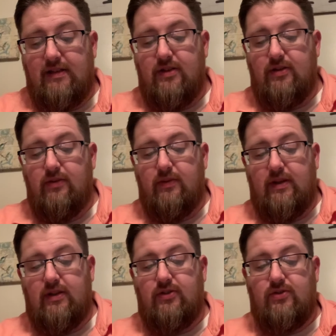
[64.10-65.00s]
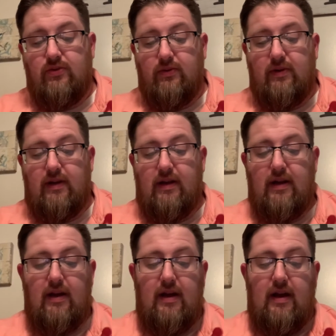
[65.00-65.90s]
to do with this story.
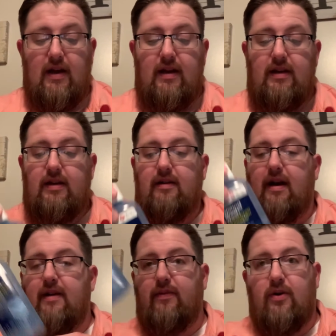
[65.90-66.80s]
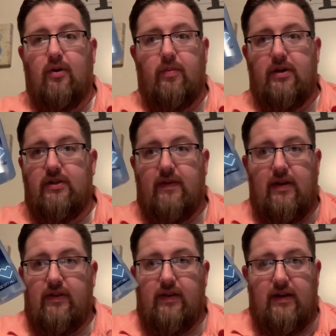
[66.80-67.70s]
And in here I have a whole bunch of
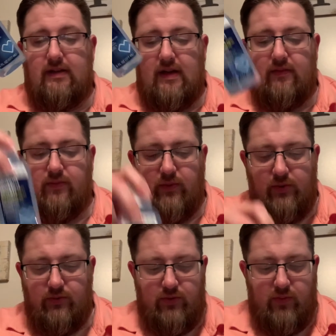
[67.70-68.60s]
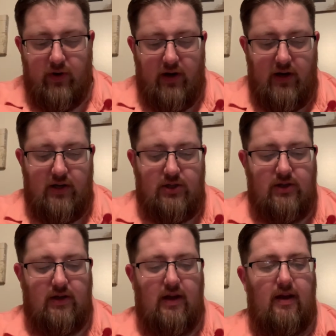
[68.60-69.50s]
other things. I have wound wash
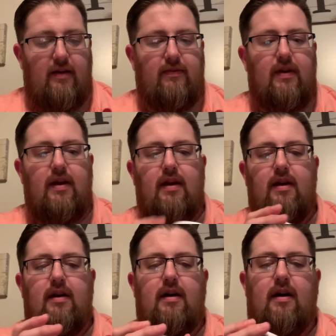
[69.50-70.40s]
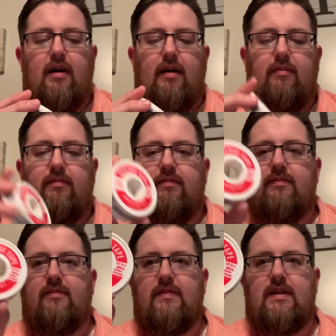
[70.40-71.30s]
and I have um,
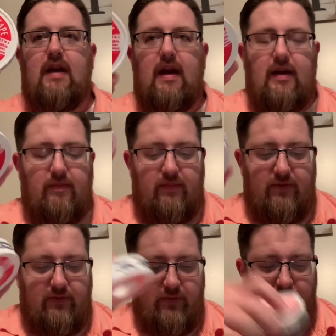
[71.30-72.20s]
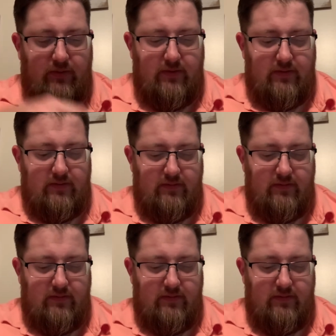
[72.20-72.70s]
tape for